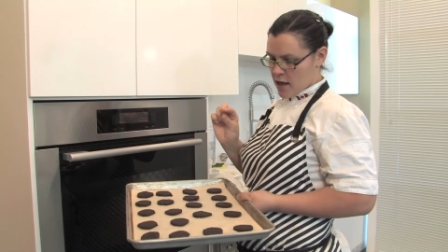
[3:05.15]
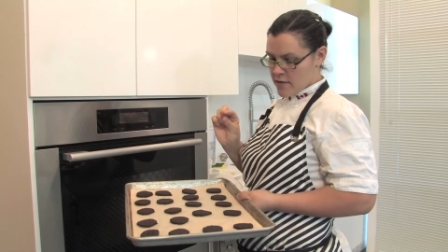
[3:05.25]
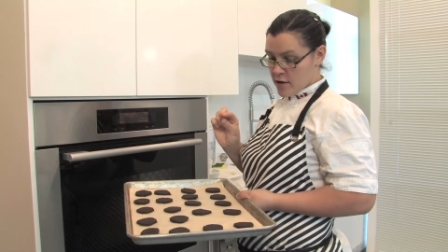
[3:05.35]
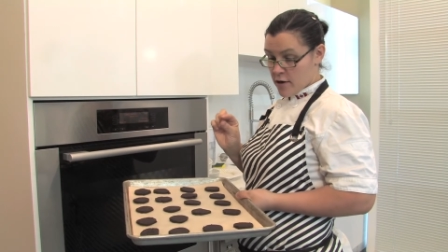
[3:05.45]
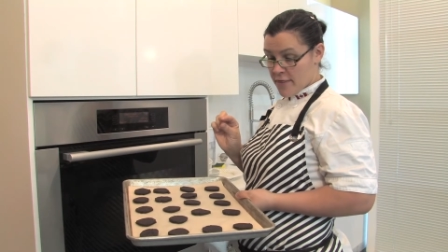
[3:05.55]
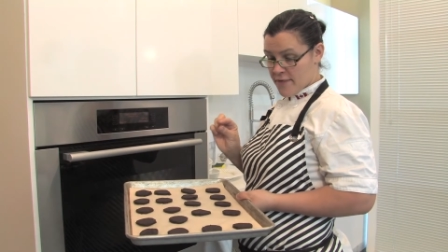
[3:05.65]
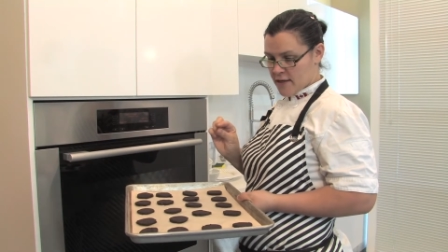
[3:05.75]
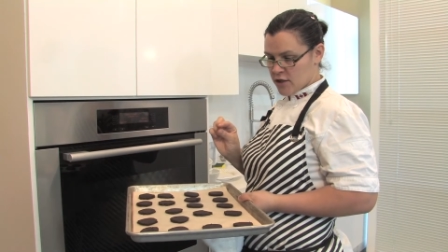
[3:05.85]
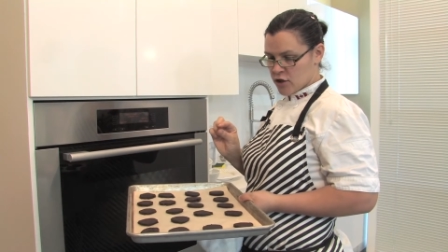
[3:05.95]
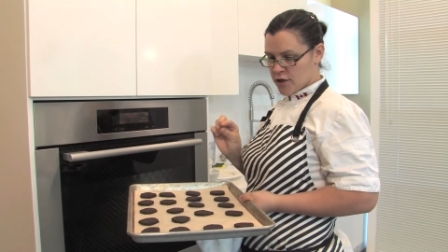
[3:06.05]
They are a
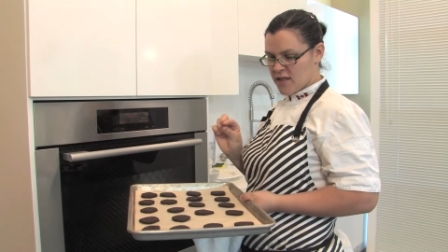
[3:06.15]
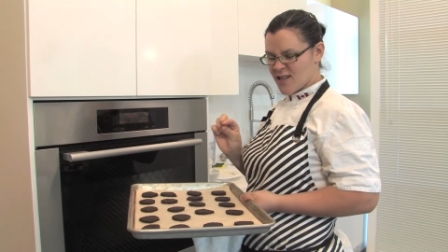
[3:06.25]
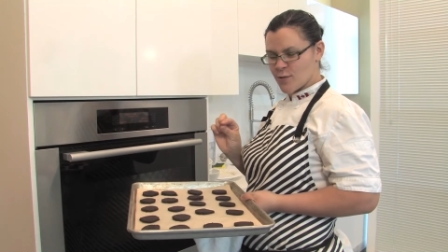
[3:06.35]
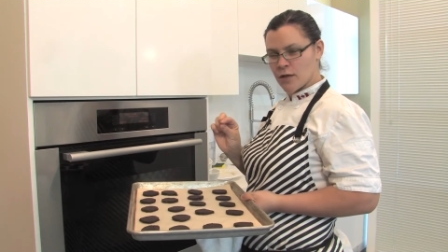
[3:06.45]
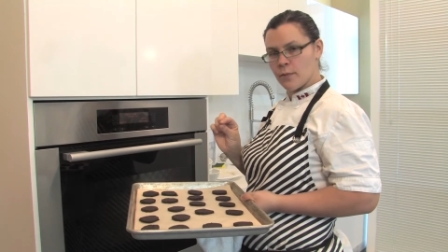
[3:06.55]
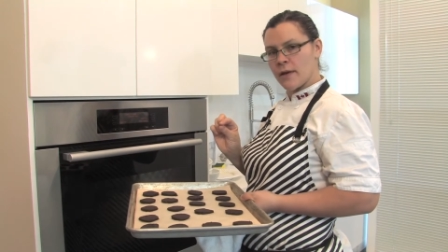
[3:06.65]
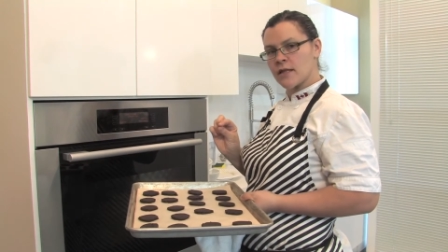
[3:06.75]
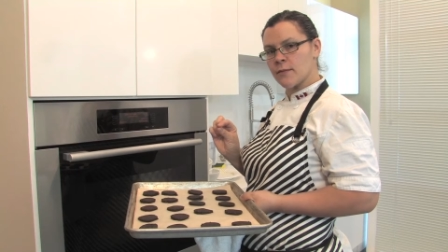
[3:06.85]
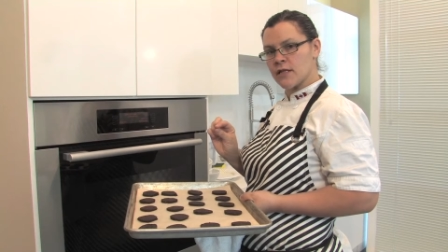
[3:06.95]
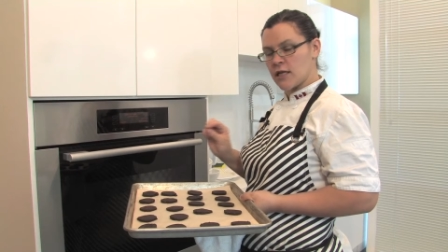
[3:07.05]
thin cookie, that's why you bake
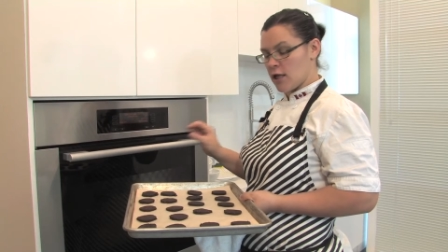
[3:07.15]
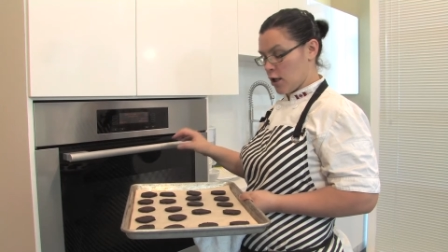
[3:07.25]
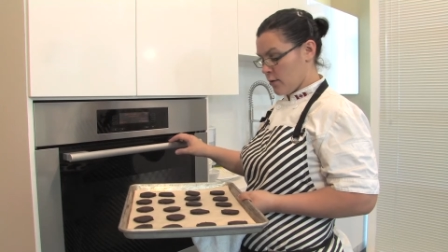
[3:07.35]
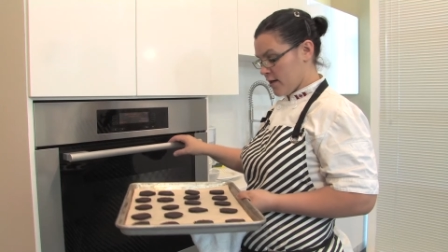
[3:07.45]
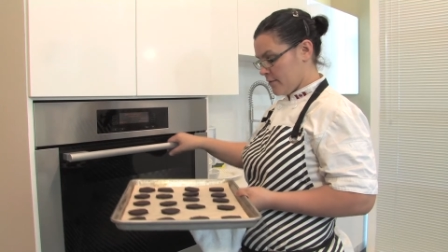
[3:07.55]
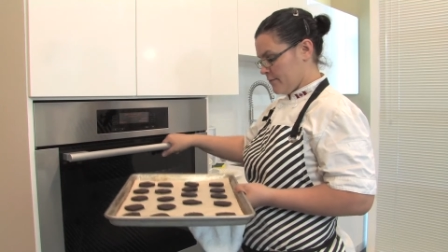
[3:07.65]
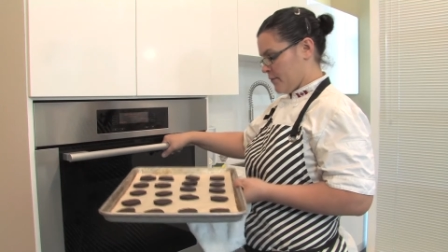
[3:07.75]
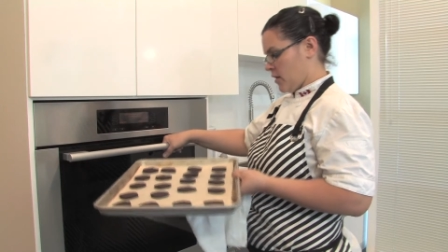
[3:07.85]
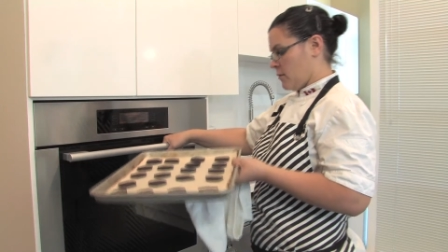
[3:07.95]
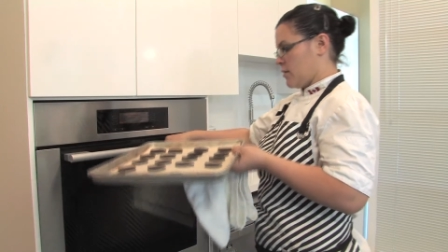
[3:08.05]
them a little lower,
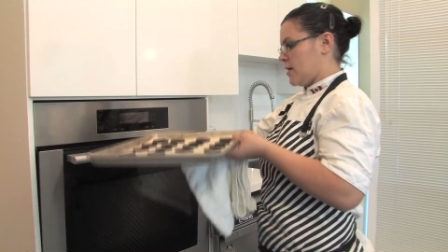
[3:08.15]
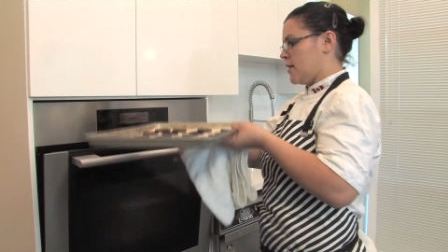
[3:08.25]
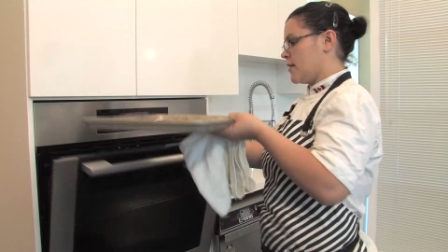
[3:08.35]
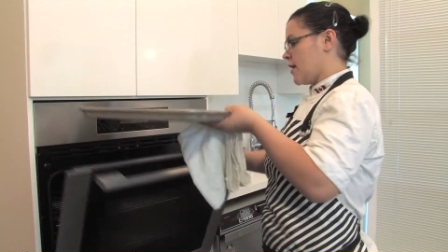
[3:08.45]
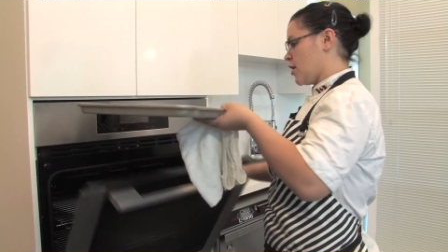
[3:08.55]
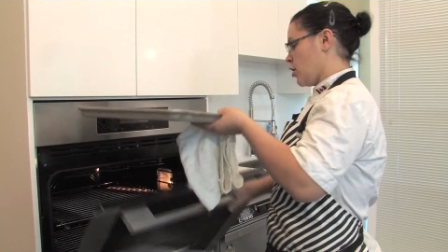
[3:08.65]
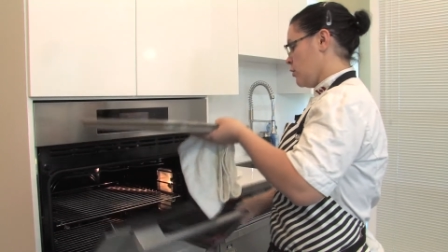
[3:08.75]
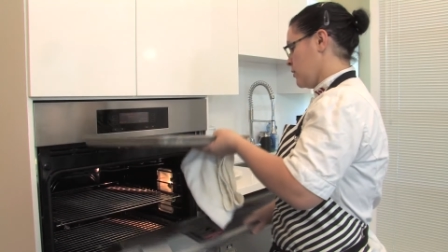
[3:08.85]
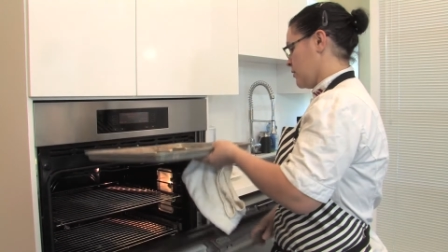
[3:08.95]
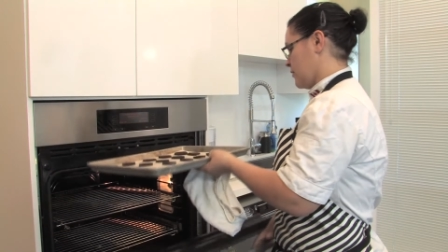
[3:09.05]
but in they
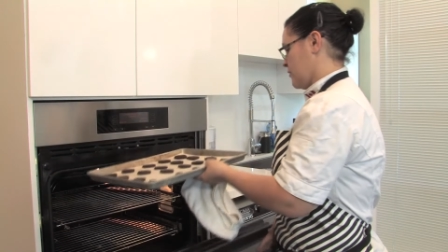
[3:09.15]
go.